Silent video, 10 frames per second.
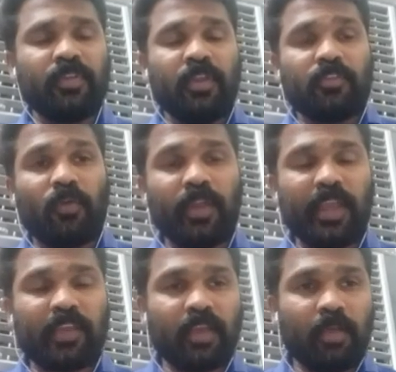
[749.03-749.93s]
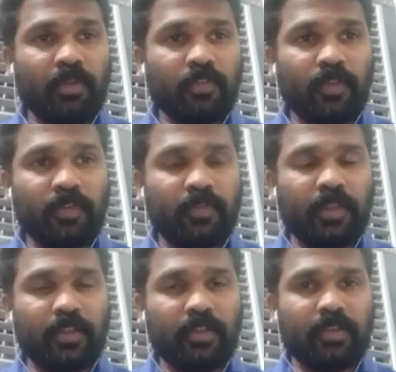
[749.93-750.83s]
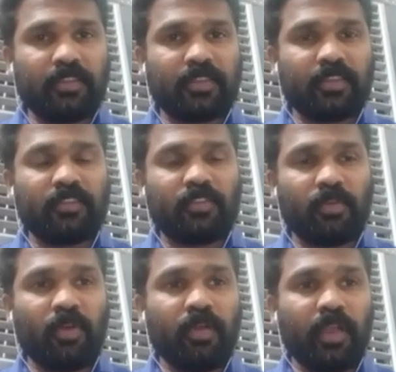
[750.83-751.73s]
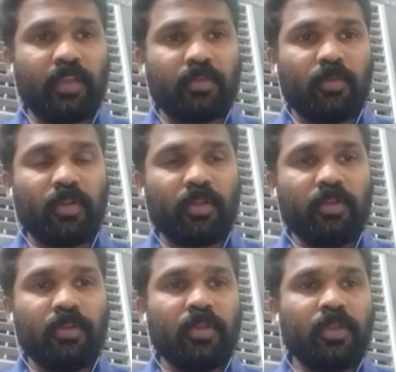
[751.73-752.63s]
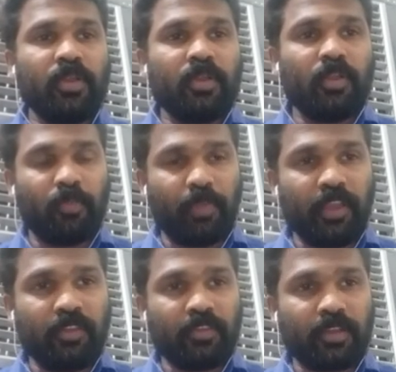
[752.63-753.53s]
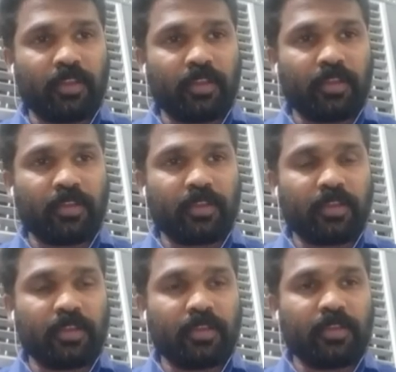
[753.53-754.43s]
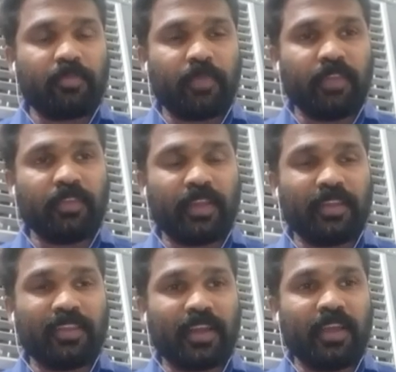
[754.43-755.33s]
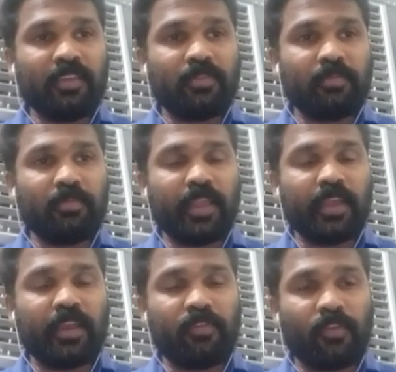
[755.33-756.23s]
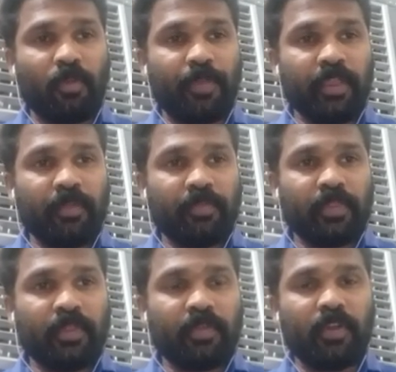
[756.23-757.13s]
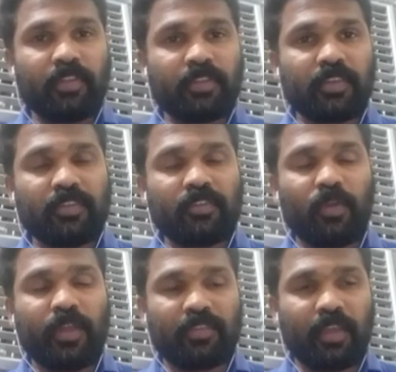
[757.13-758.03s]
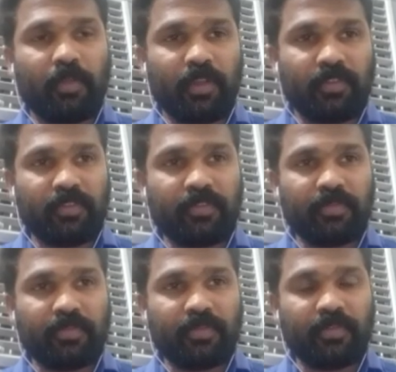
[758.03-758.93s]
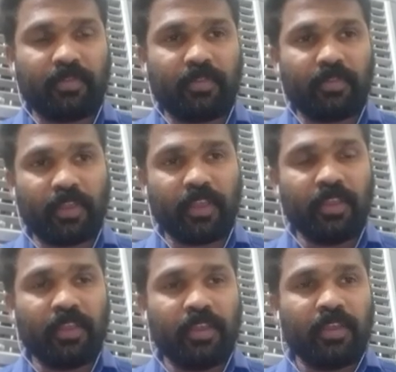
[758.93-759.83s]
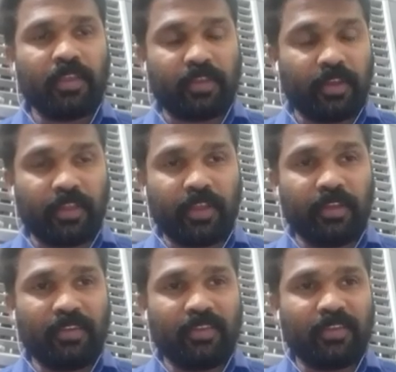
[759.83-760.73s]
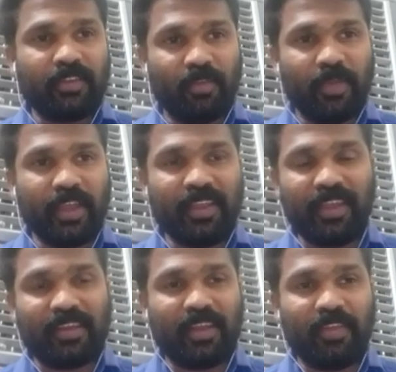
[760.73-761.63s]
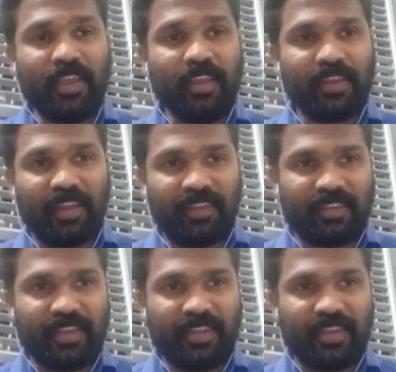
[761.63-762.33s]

Solved examples will be discussed tomorrow. And tomorrow, you please attend the class by a rough copy. We will discuss the solved examples. Okay. Till then, goodbye and have a nice day.